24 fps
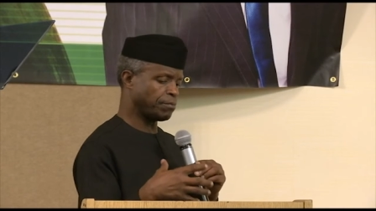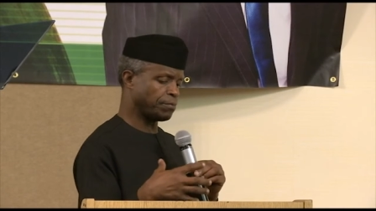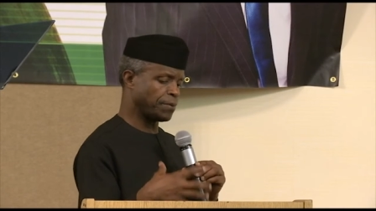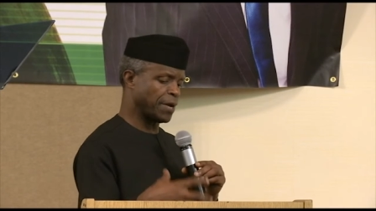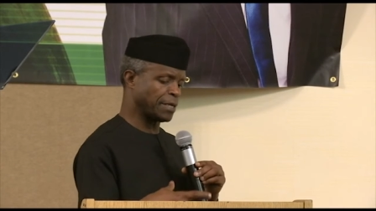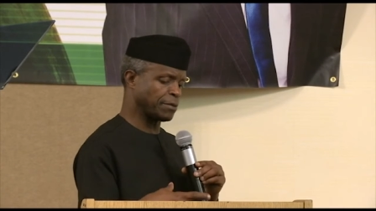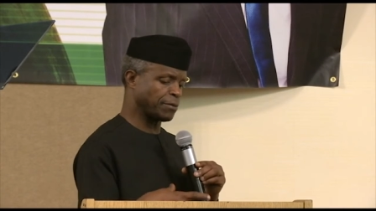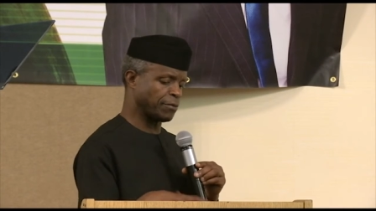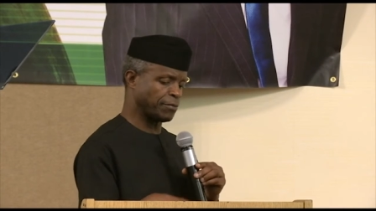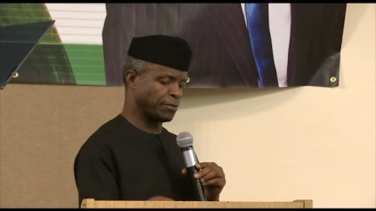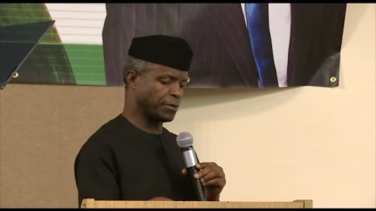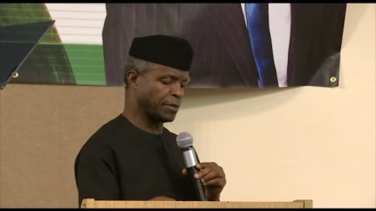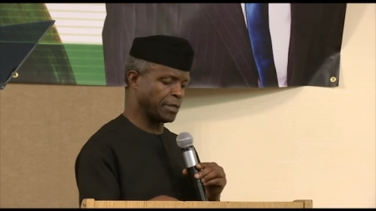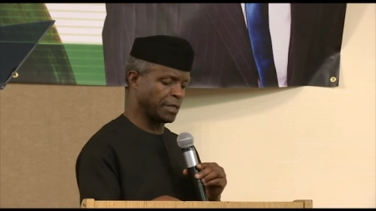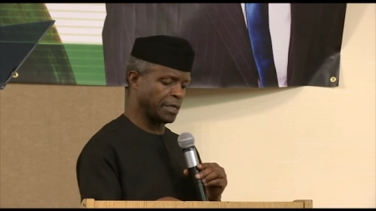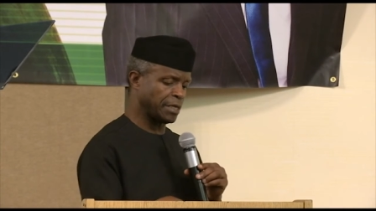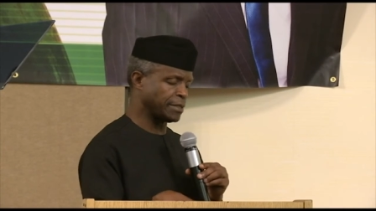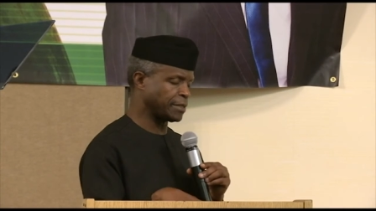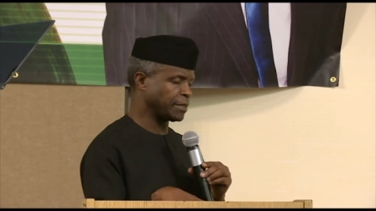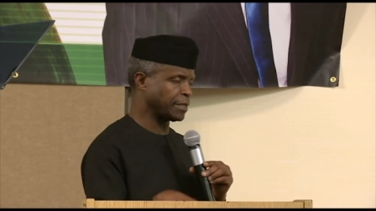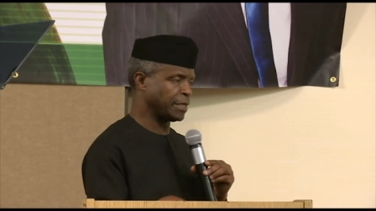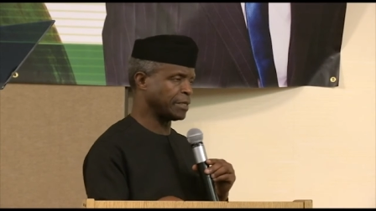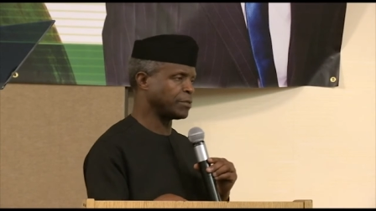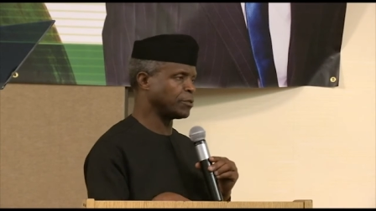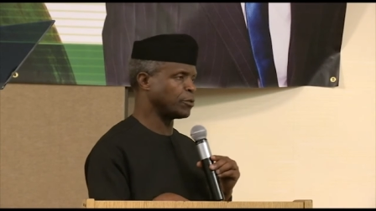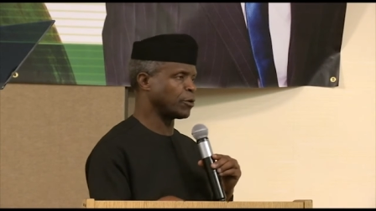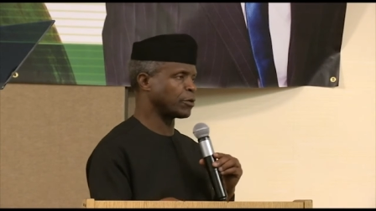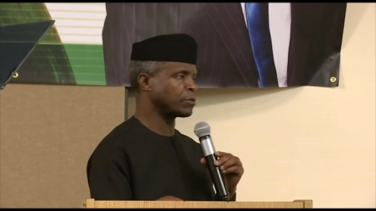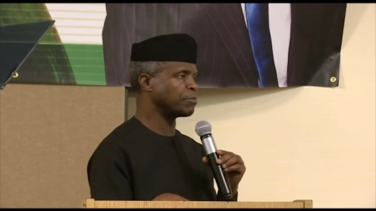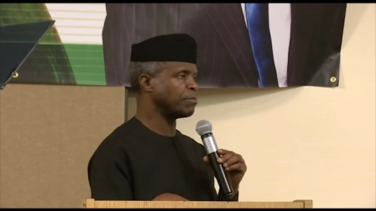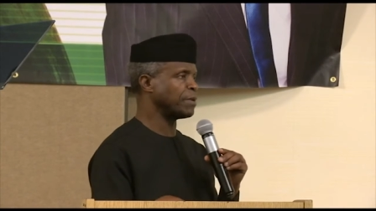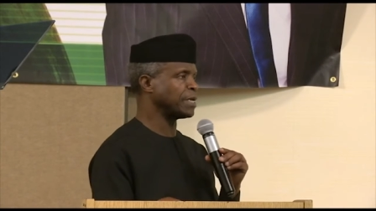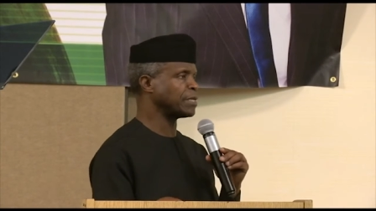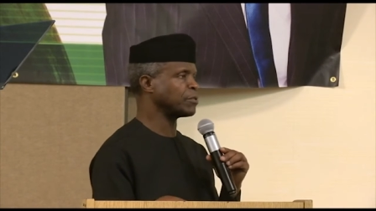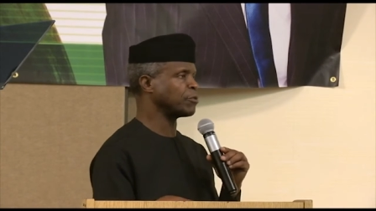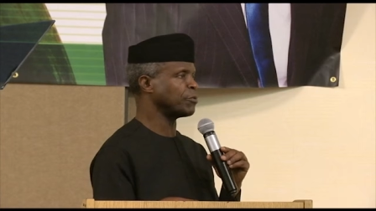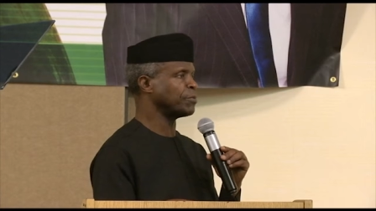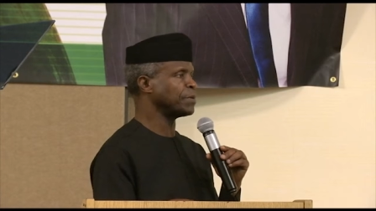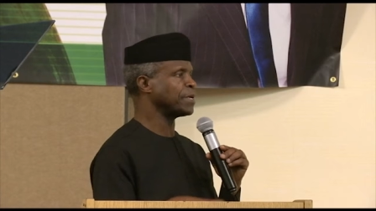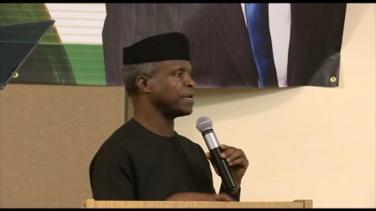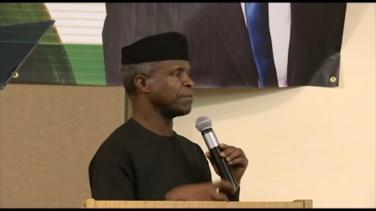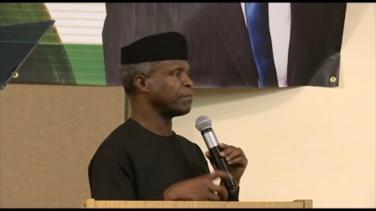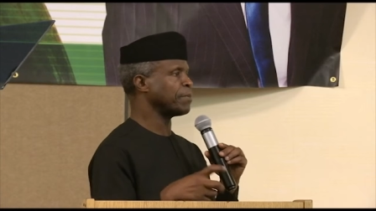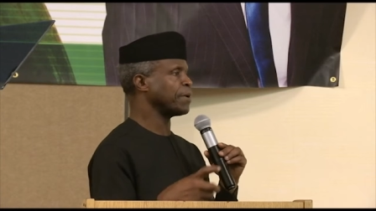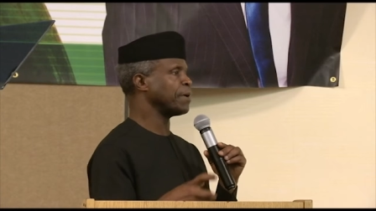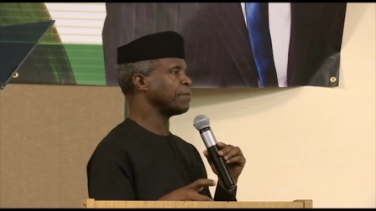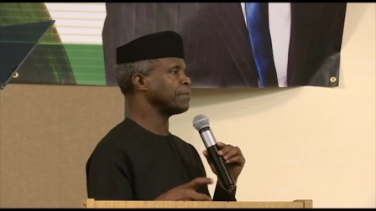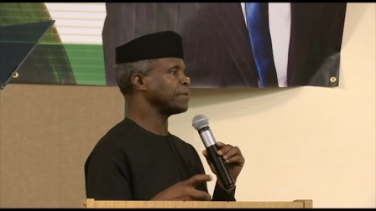part of it, it's, it's not meant to be
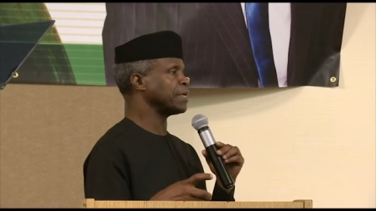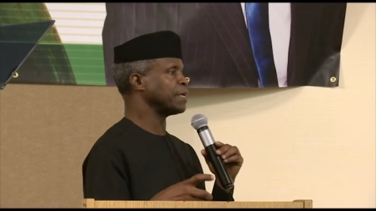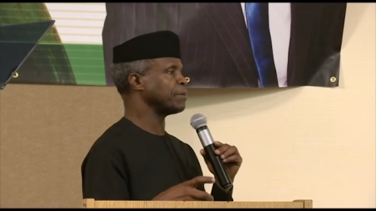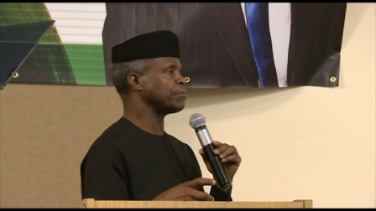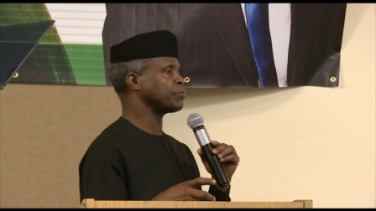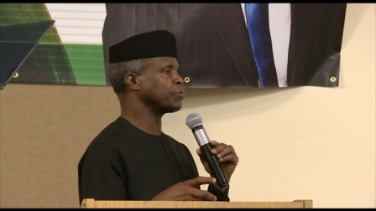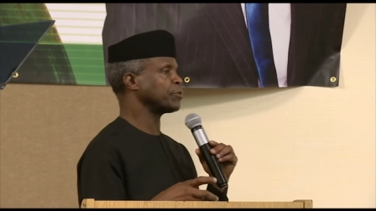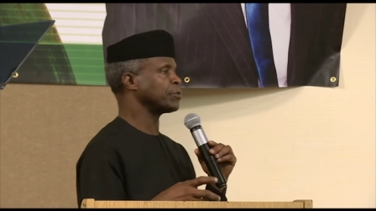a permanent